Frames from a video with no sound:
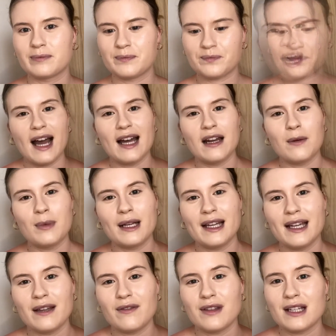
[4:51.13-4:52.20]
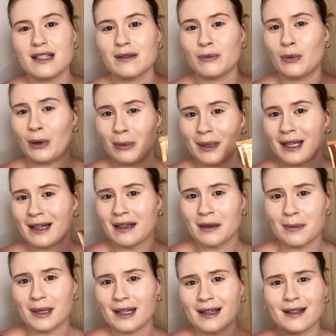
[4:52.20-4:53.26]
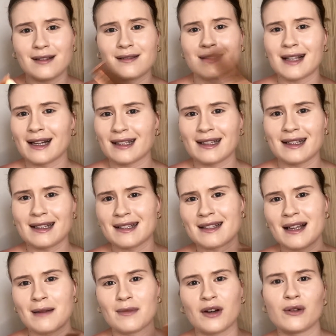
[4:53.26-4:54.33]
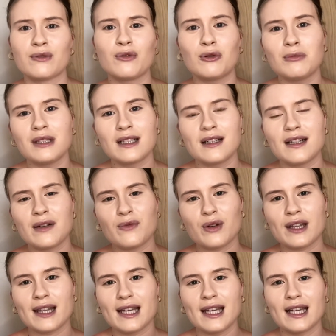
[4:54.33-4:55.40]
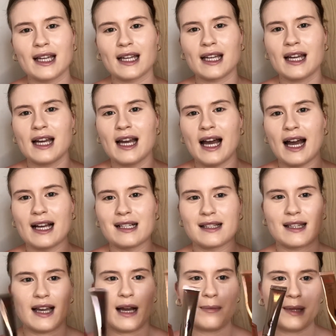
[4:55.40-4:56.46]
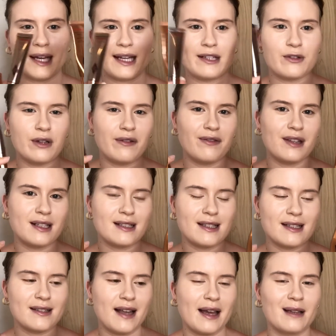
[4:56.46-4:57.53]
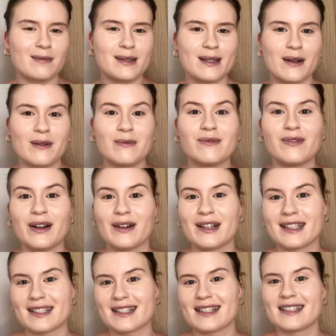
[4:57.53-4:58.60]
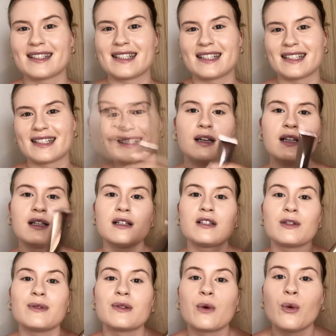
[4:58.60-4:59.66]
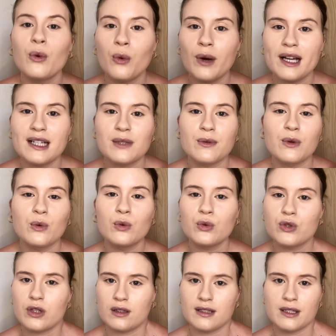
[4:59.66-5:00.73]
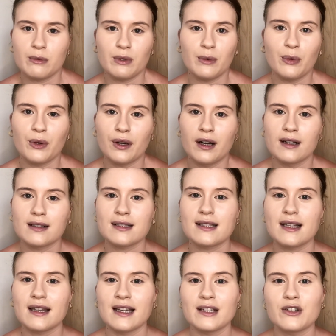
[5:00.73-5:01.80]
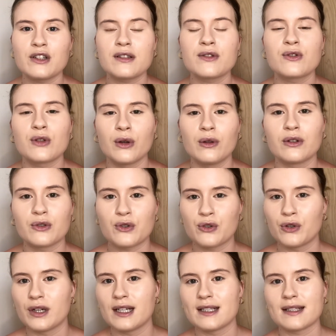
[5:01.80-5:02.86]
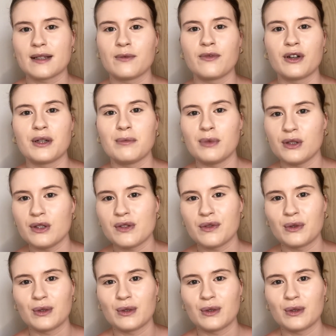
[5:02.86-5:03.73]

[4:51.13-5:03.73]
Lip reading: And I believe these are probably going to be exactly the same kind of formula and everything as the applicator, and everything's the same, so I'm very excited. So as always with all Charlotte Tilbury products, they're just so luxurious and very beautiful and